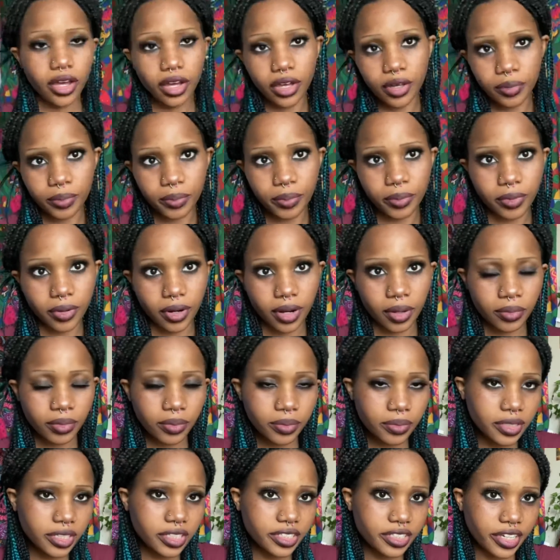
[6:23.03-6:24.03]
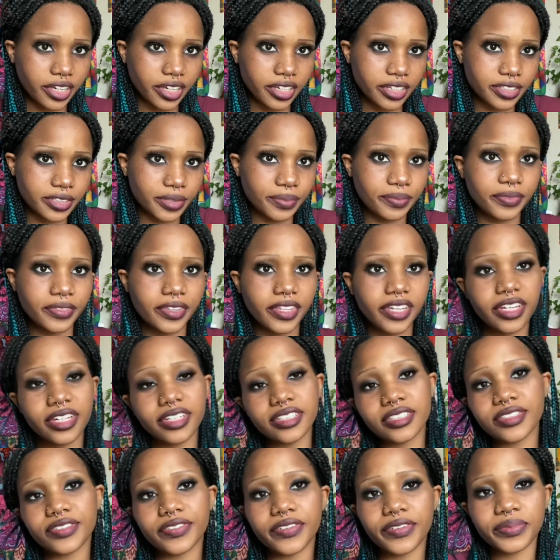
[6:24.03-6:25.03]
I'll probably take some
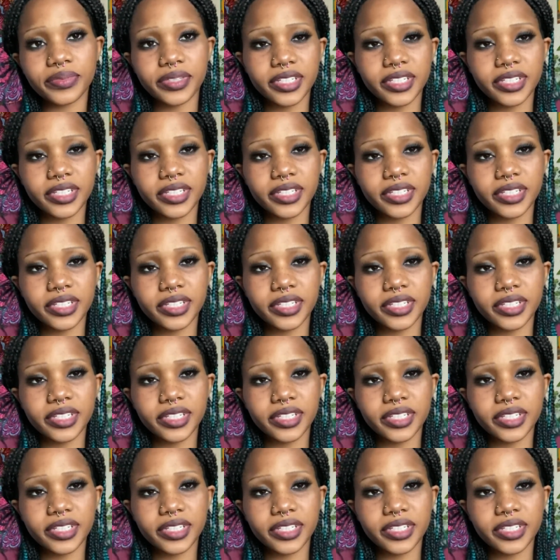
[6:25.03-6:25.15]
things from